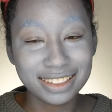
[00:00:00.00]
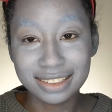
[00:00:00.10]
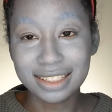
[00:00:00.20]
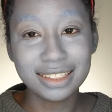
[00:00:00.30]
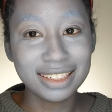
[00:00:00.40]

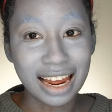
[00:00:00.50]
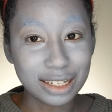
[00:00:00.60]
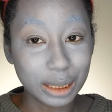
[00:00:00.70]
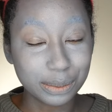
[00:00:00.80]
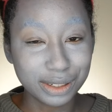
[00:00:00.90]
This could
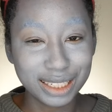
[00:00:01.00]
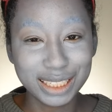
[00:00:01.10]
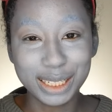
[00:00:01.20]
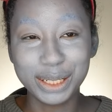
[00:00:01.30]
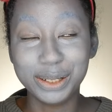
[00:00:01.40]
end up
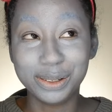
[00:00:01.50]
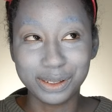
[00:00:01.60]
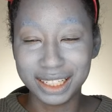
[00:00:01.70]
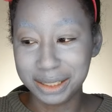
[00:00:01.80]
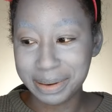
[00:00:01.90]
really cute,
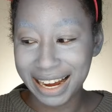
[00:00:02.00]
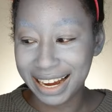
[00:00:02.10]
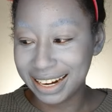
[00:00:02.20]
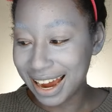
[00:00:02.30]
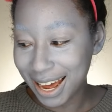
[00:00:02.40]
really
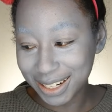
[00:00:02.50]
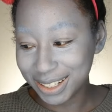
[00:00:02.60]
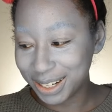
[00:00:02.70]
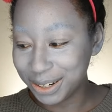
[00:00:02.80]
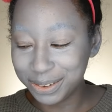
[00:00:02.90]
bad. I
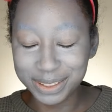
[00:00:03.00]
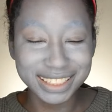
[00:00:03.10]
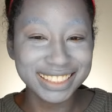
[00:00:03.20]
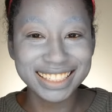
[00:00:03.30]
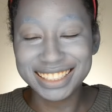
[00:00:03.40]
don't know. We're
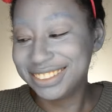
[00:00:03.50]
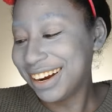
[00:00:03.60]
just gonna